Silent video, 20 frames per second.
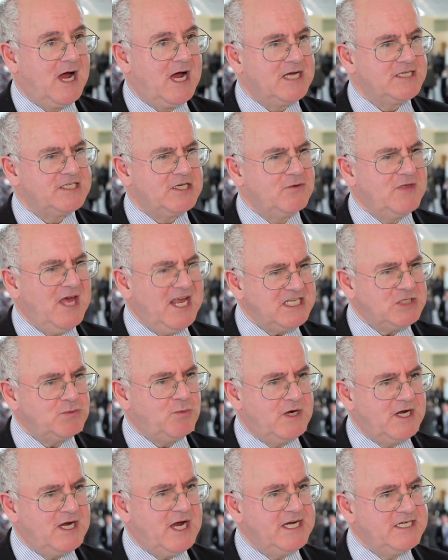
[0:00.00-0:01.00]
So that's
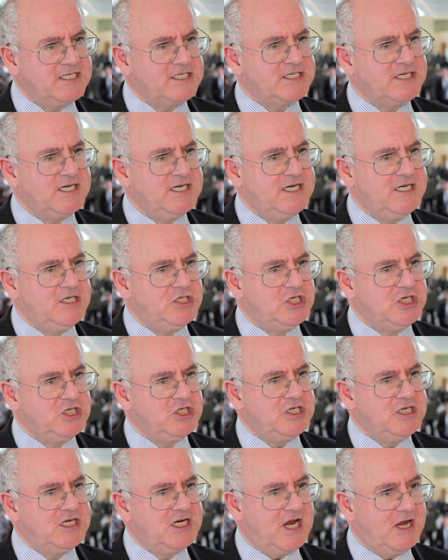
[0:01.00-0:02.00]
why I see
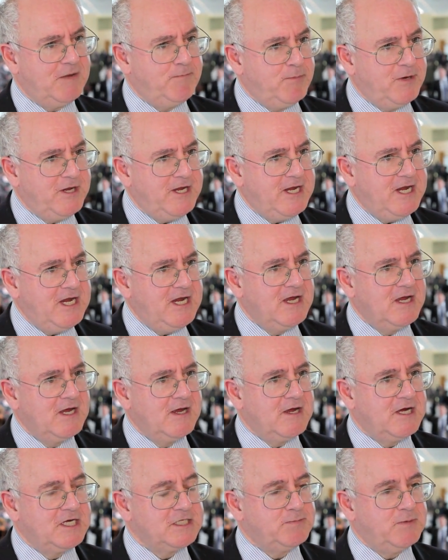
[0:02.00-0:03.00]
GGKP
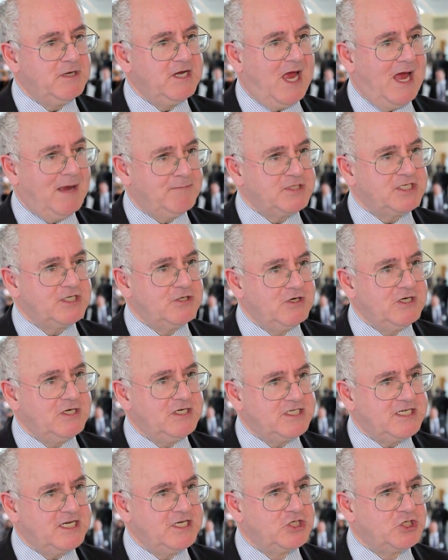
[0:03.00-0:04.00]
as being absolutely
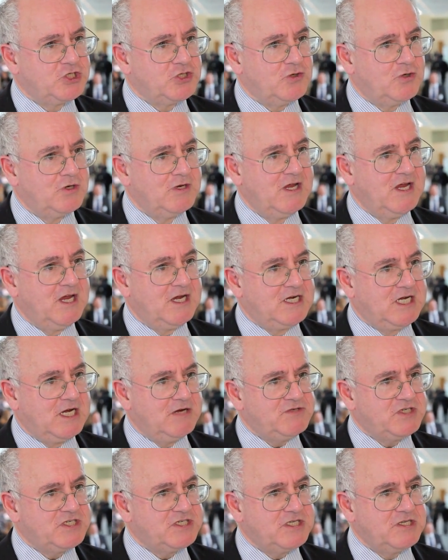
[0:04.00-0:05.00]
essential. It
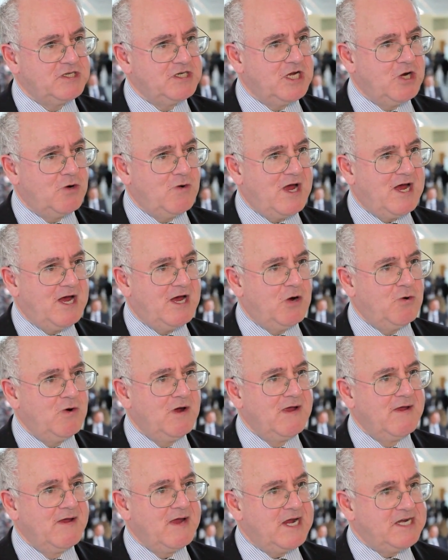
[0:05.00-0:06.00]
gives us the know-how,
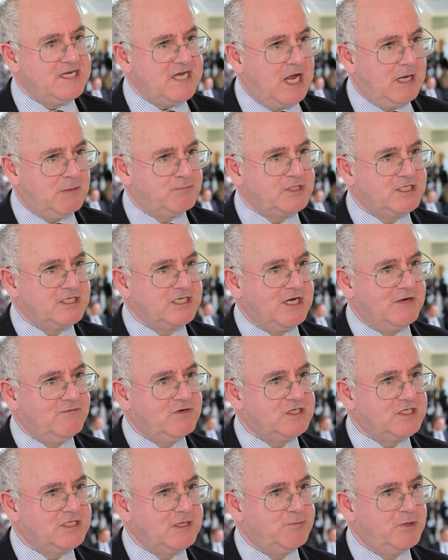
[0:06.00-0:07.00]
it helps us give
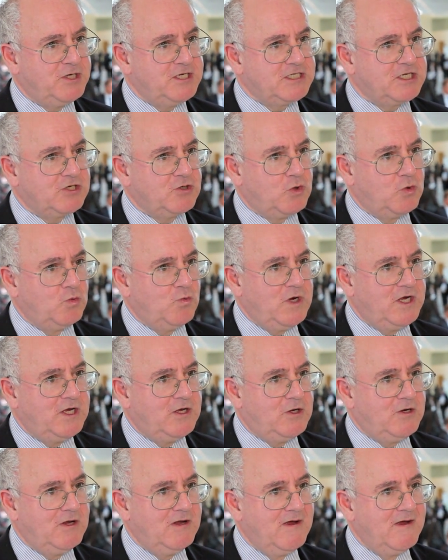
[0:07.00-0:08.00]
us the political
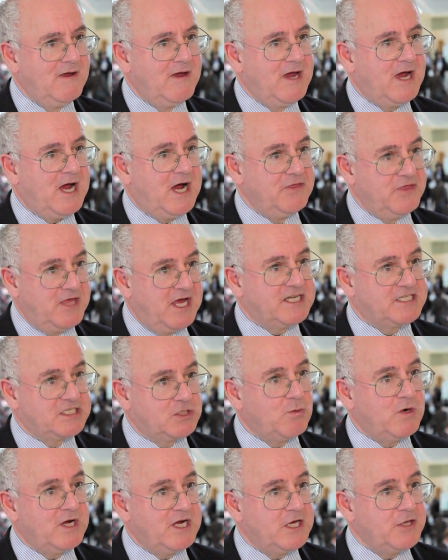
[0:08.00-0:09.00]
will, and that's
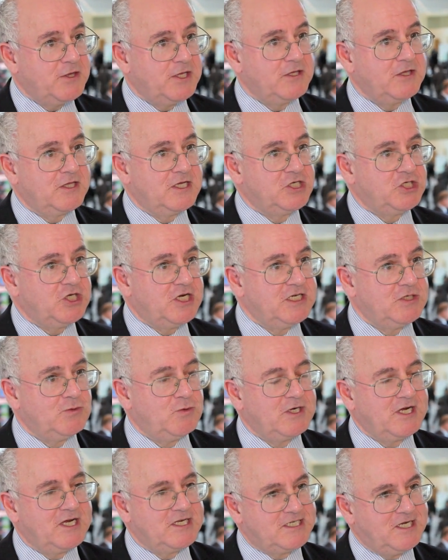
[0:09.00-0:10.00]
the way I think the agenda
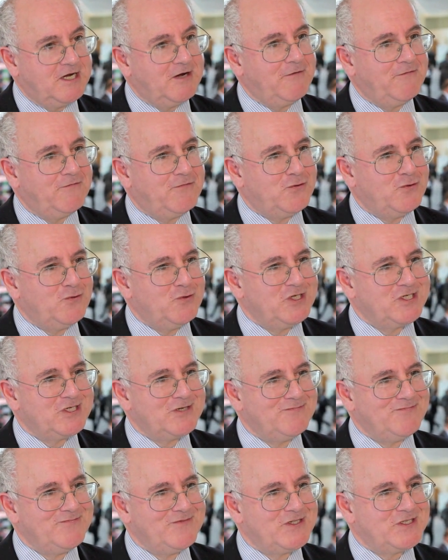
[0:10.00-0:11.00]
will get taken forward
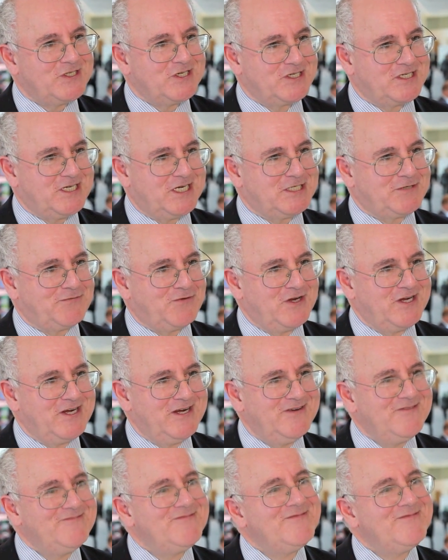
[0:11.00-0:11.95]
successfully.